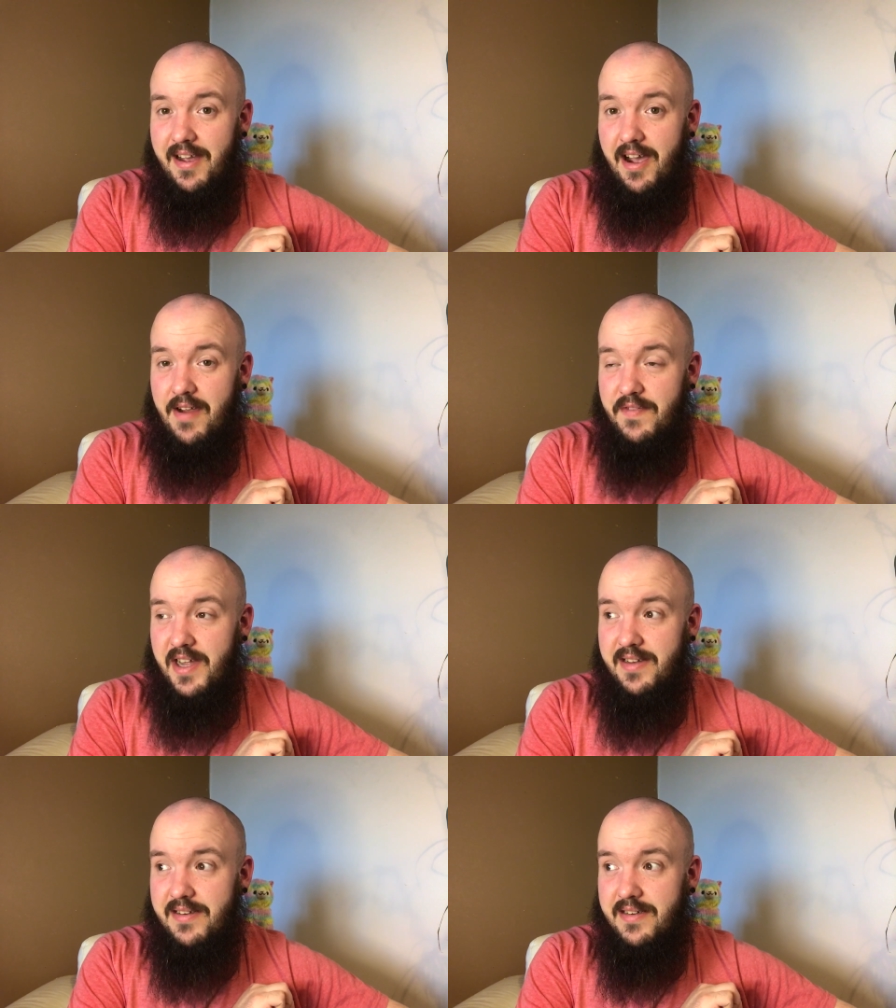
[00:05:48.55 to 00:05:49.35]
I've
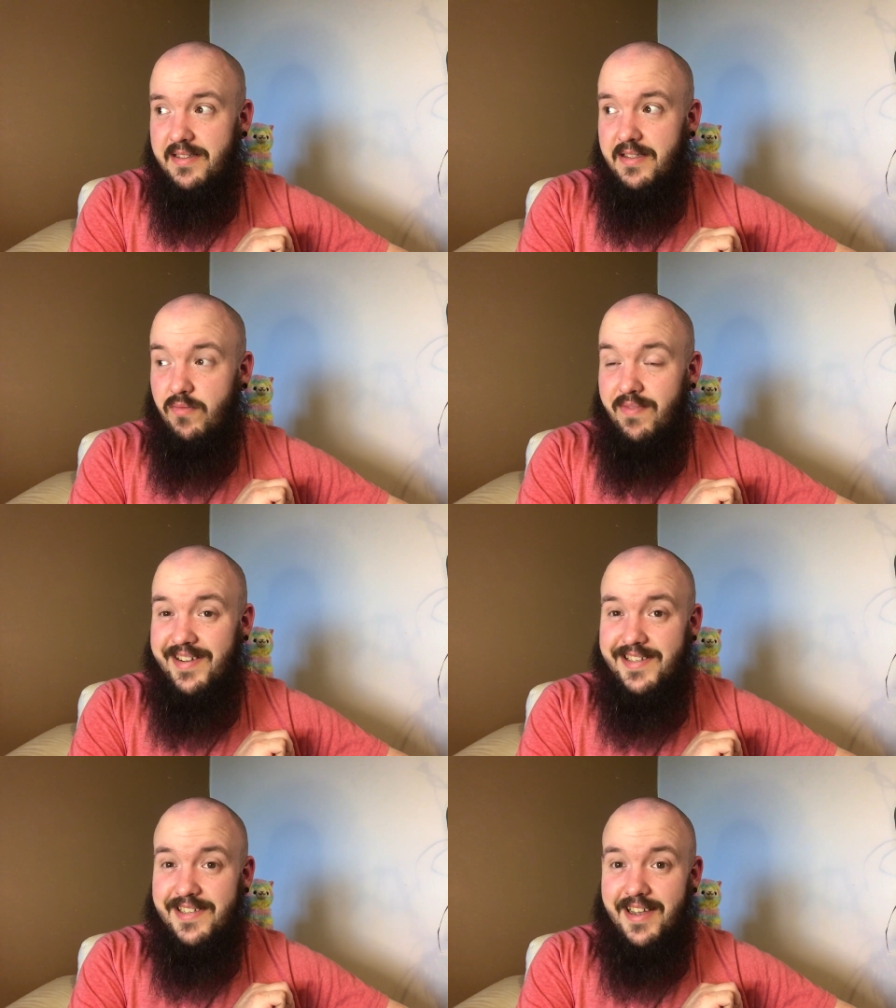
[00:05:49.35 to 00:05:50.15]
done the
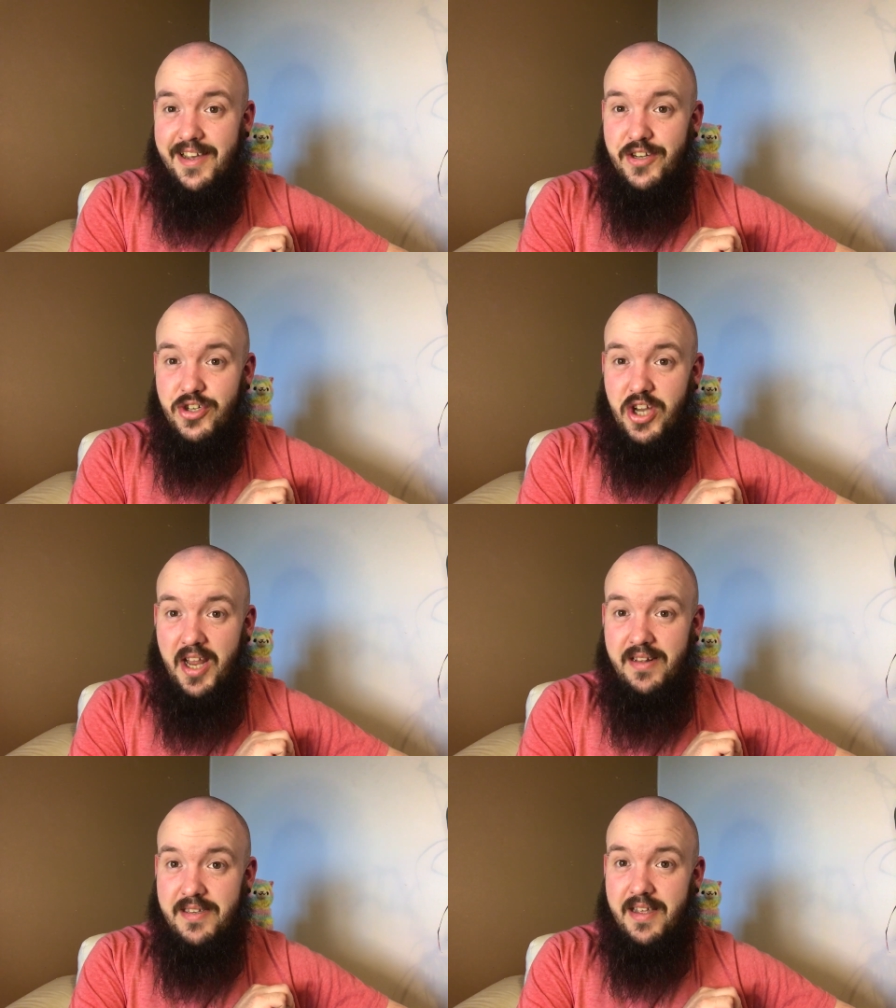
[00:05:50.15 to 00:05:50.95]
research
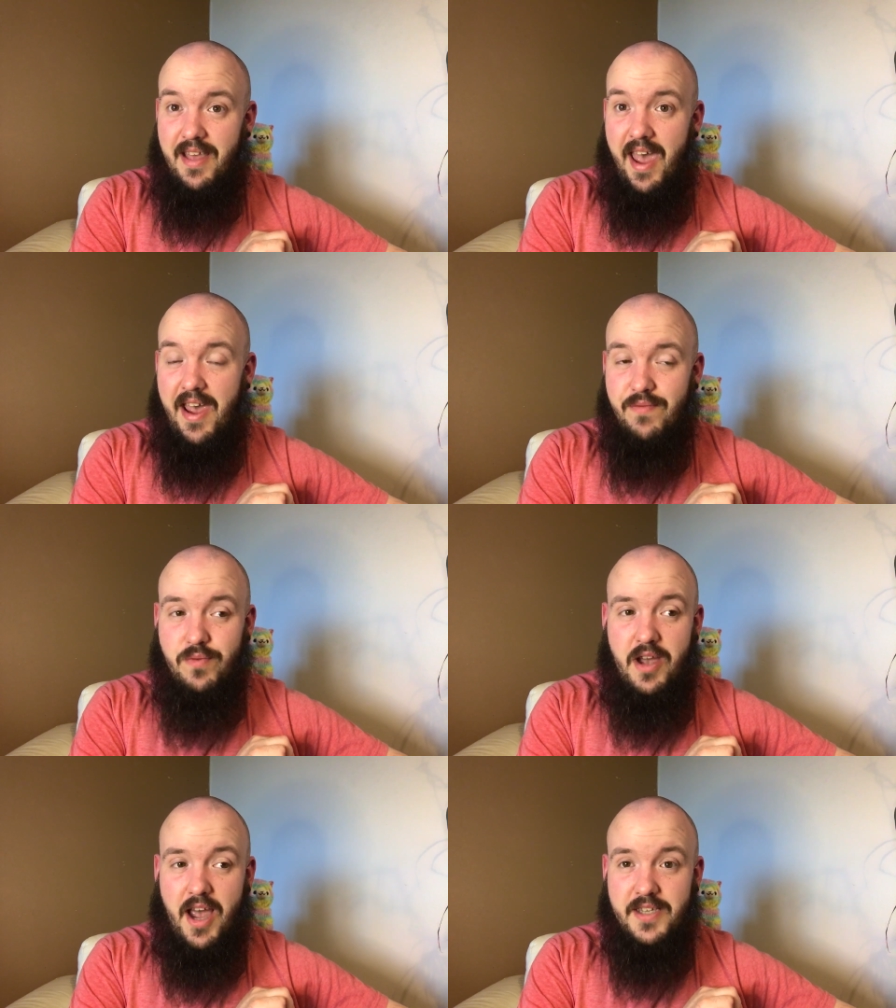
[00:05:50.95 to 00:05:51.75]
into that,
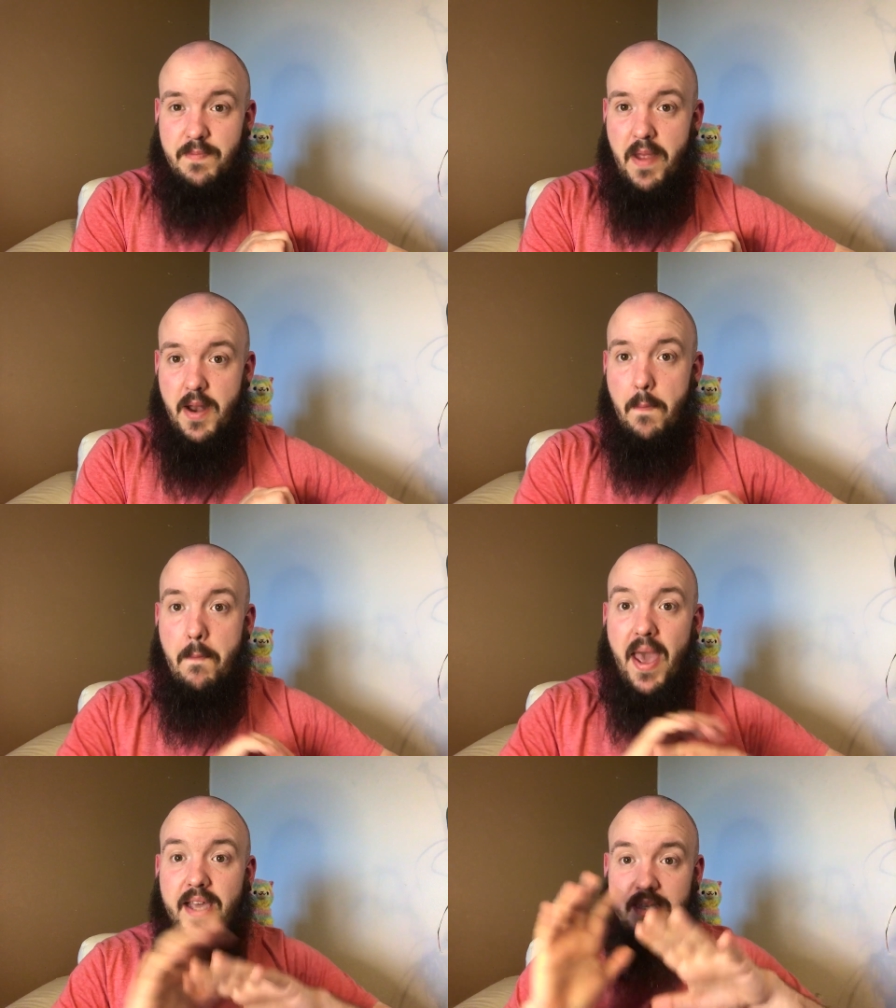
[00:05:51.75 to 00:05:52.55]
has been
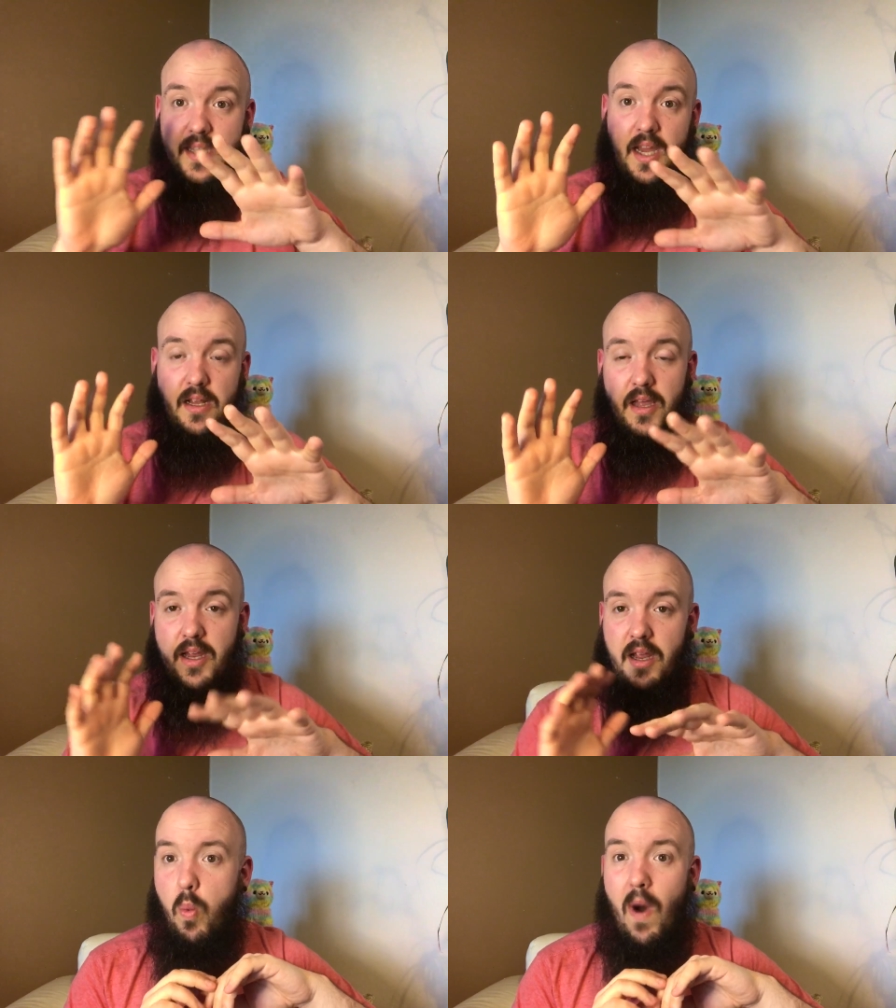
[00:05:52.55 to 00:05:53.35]
amazing.
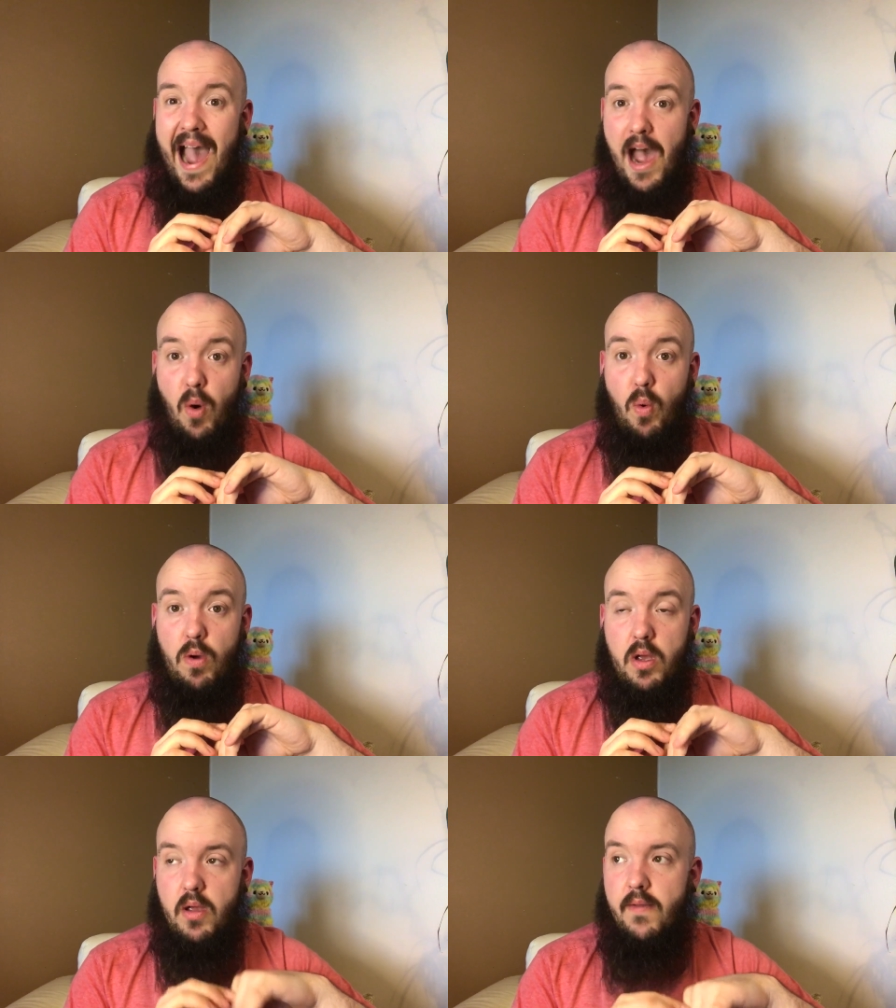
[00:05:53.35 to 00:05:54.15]
Like,
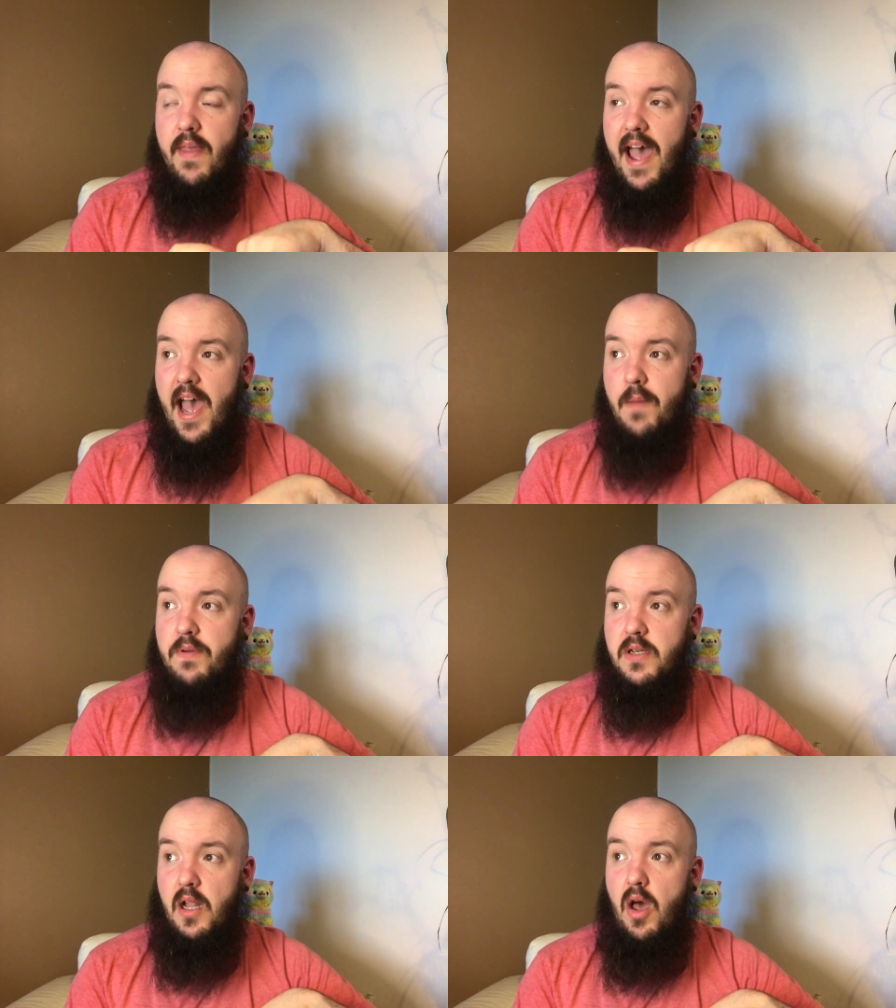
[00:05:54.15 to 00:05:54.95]
wow, that
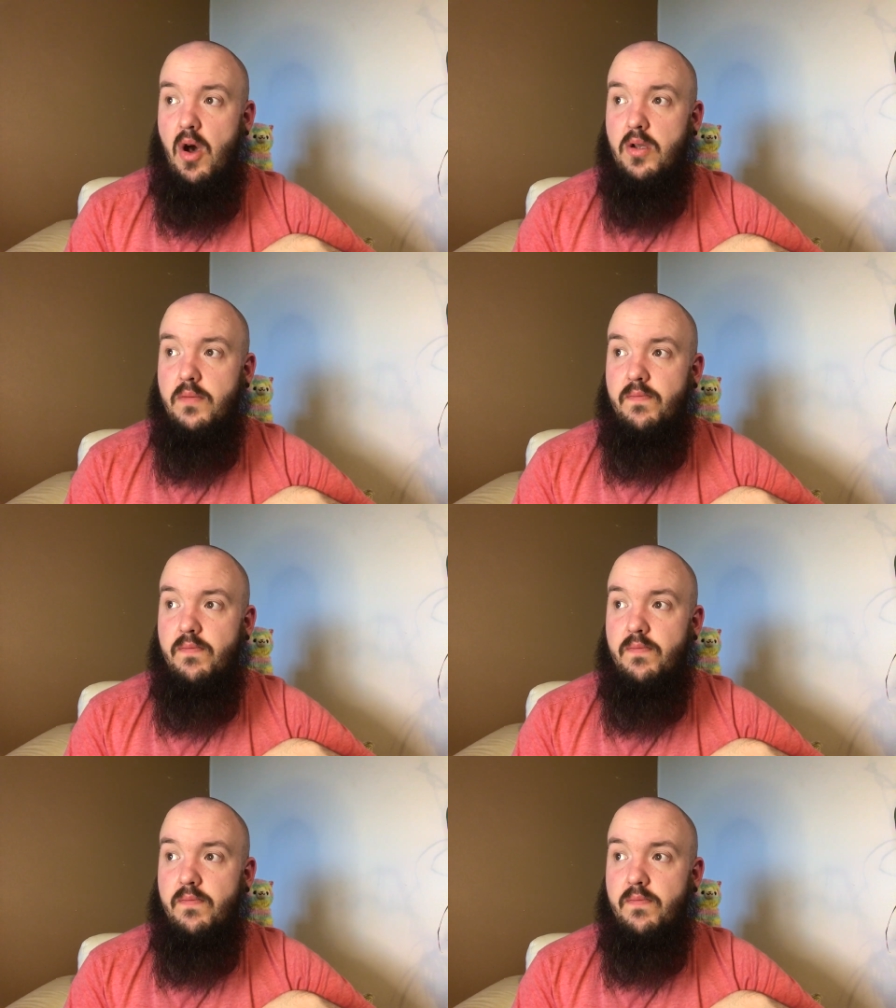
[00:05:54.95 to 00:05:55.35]
happened a lot.